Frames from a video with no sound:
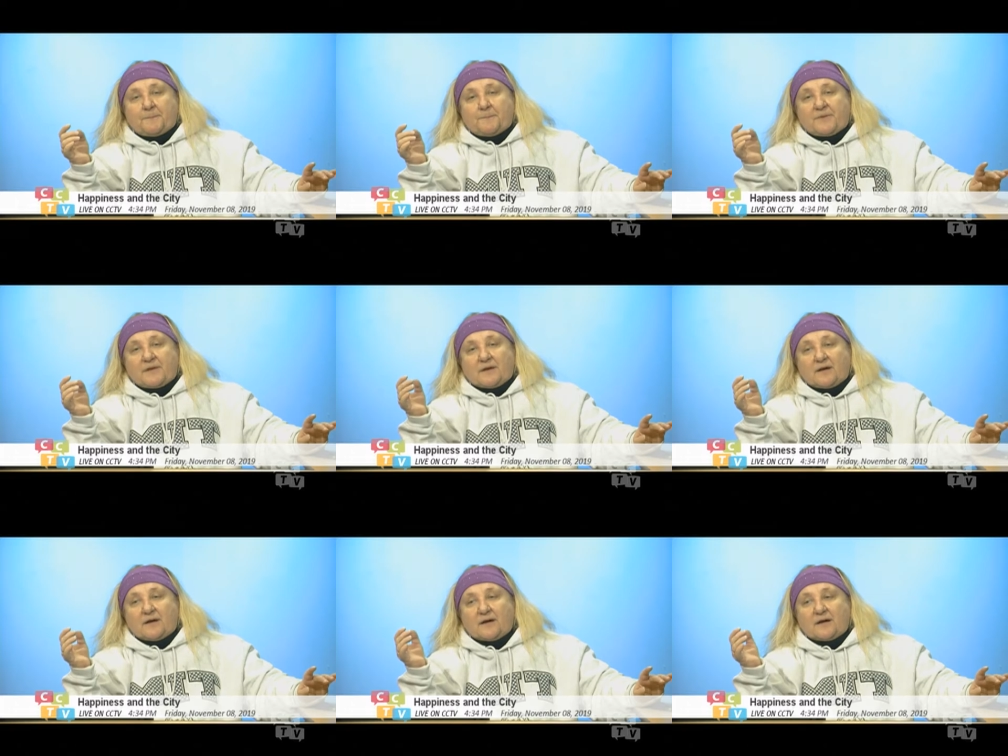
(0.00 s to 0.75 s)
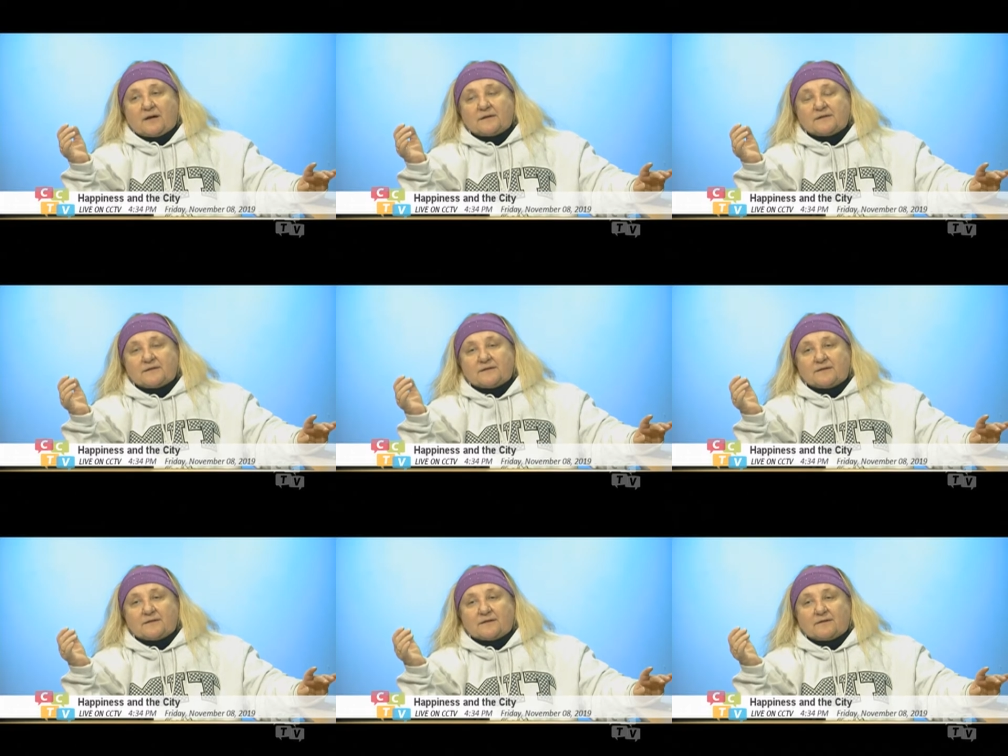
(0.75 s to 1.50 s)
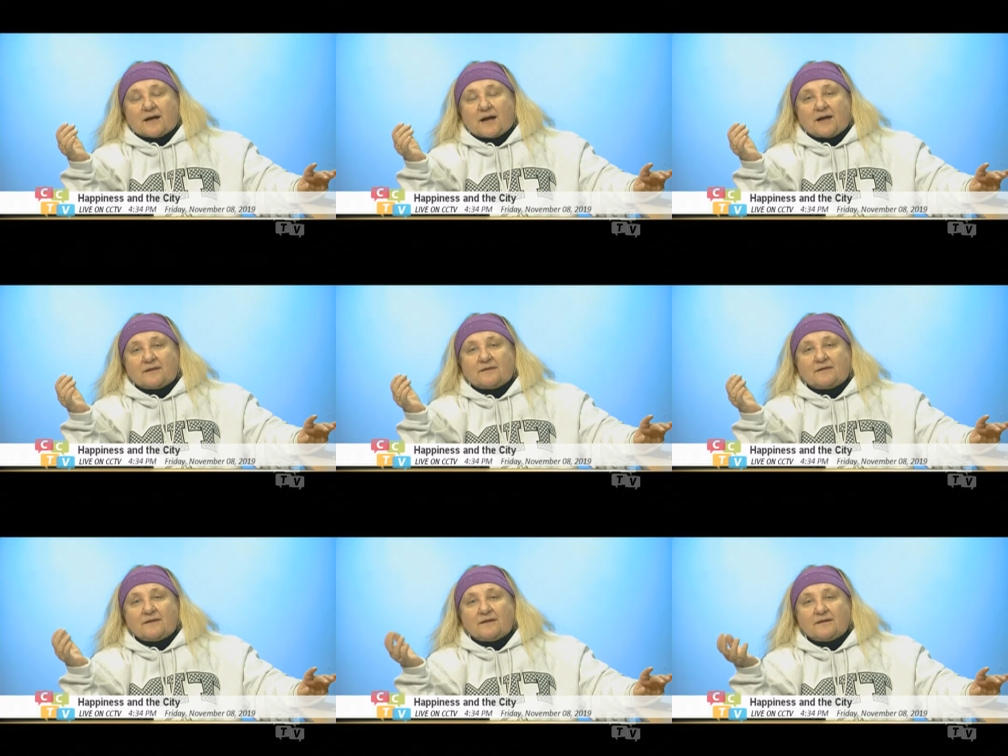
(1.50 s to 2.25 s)
because I
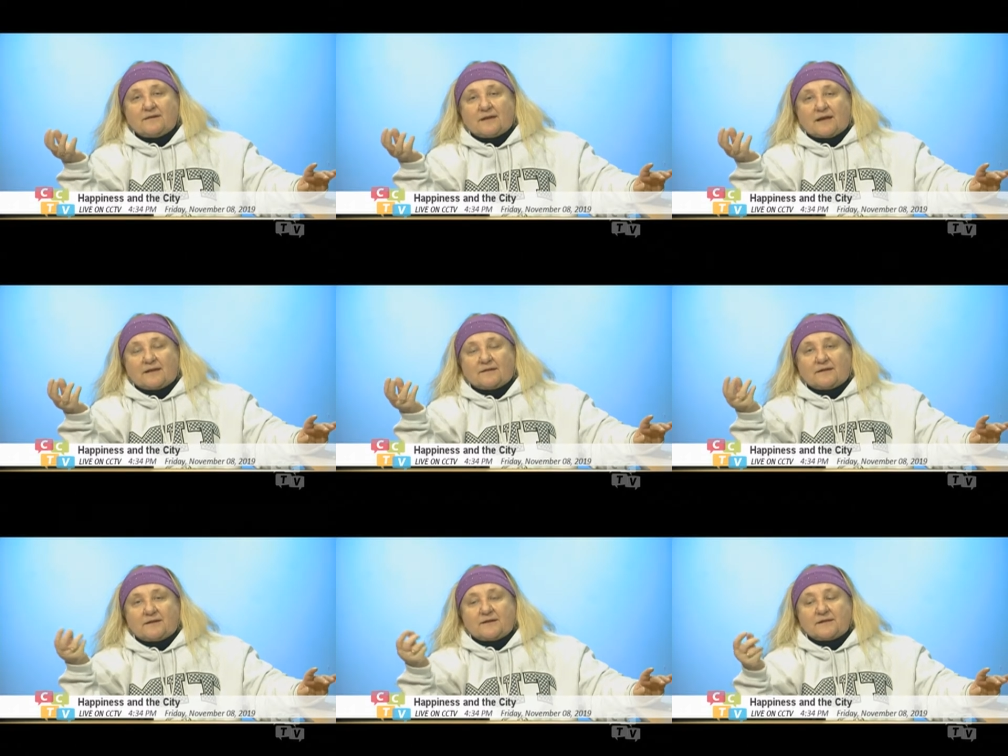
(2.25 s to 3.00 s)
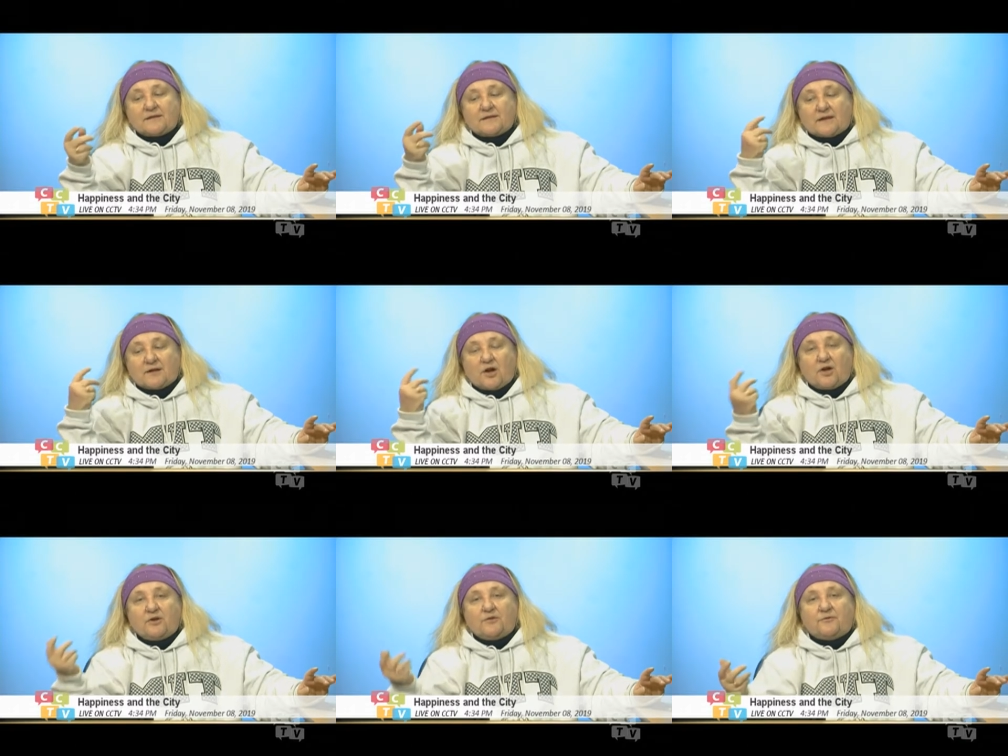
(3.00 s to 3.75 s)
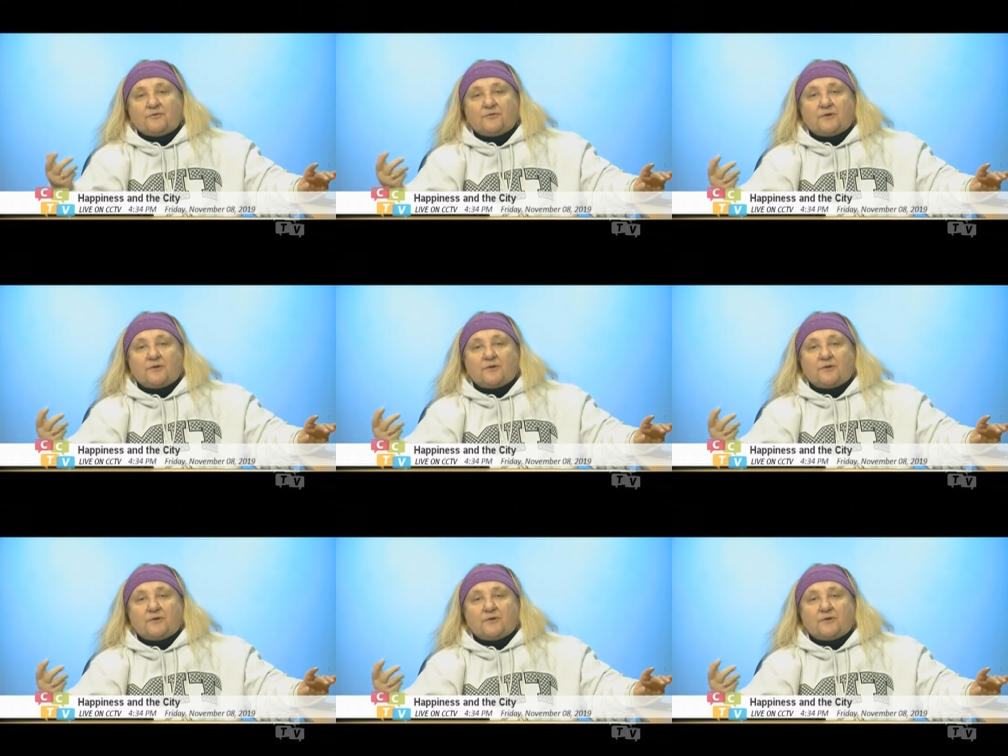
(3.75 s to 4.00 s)
think that there is a lot of